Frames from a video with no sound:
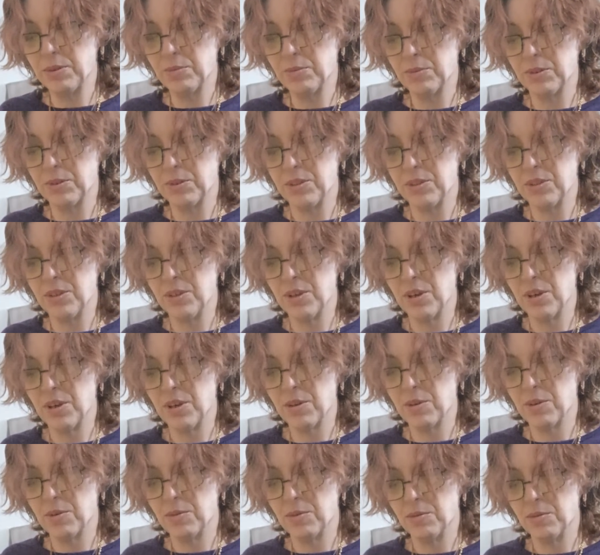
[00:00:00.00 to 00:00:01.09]
you
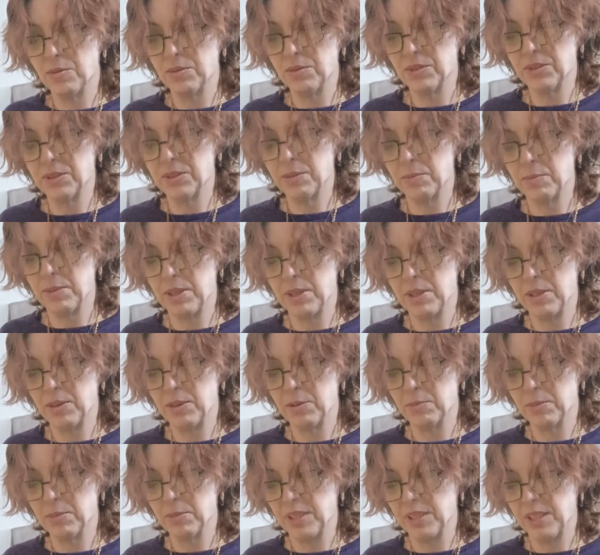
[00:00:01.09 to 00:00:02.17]
go to make your
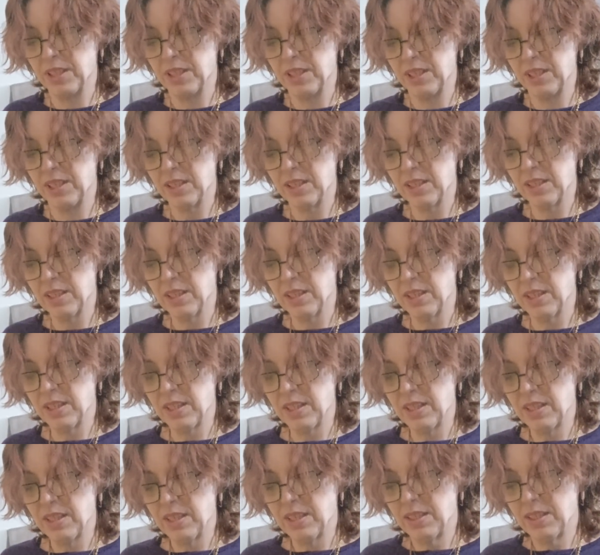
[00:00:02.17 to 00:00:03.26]
money
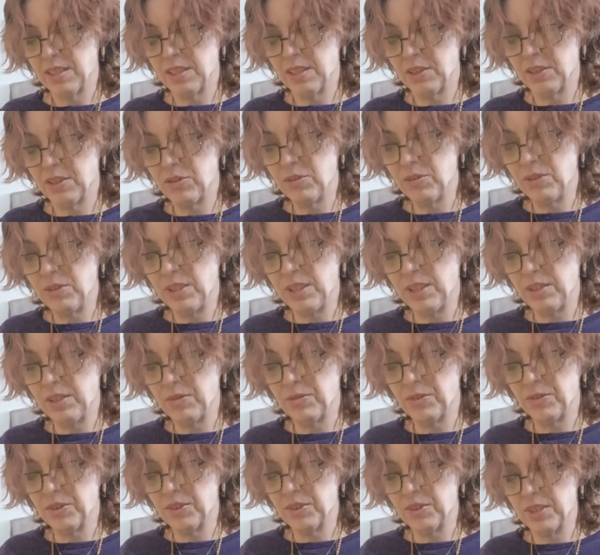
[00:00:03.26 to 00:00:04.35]
that you need for
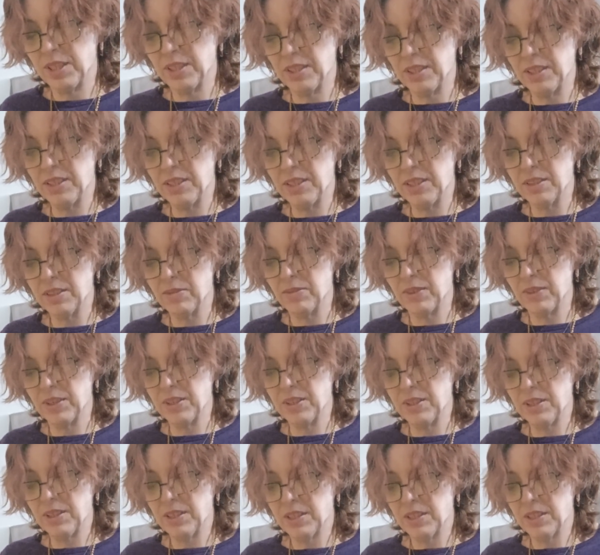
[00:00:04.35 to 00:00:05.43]
your daily living,
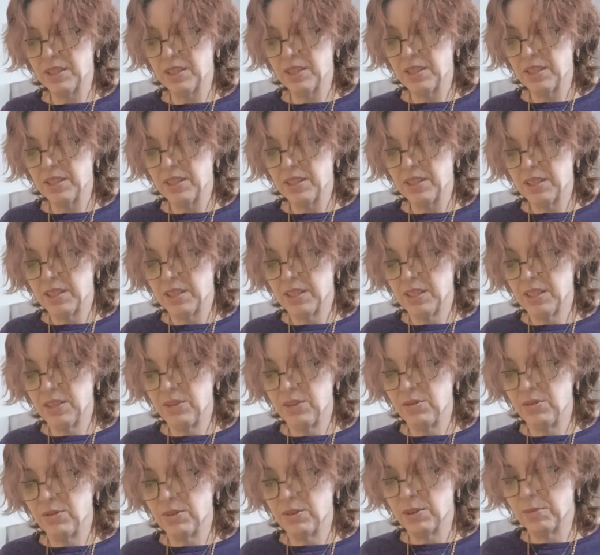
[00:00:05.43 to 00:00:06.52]
and you
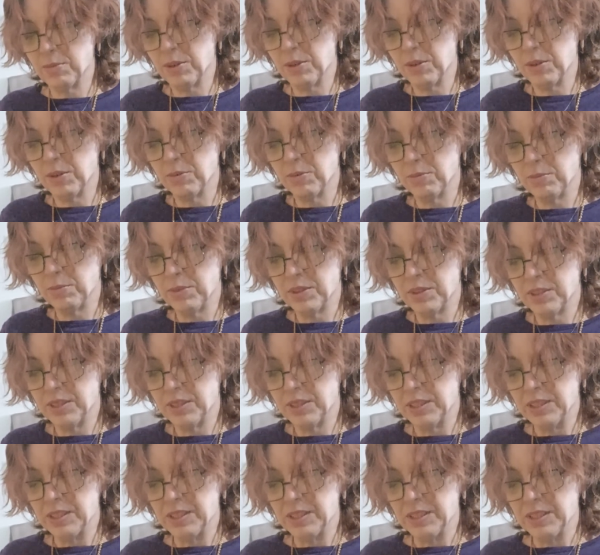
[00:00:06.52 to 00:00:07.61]
come home.
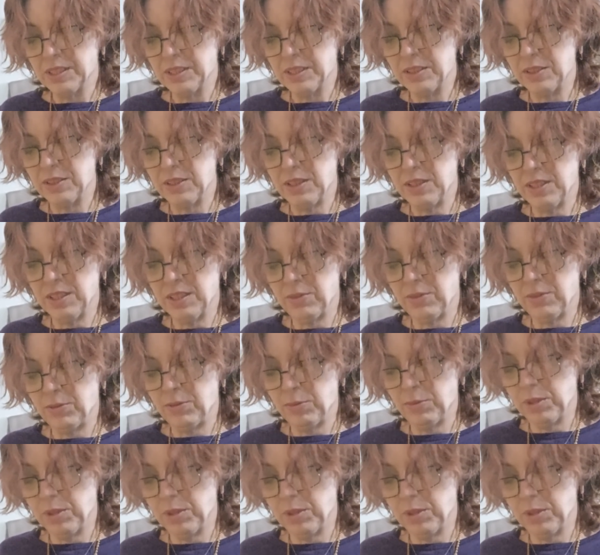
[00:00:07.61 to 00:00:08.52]
And if you make a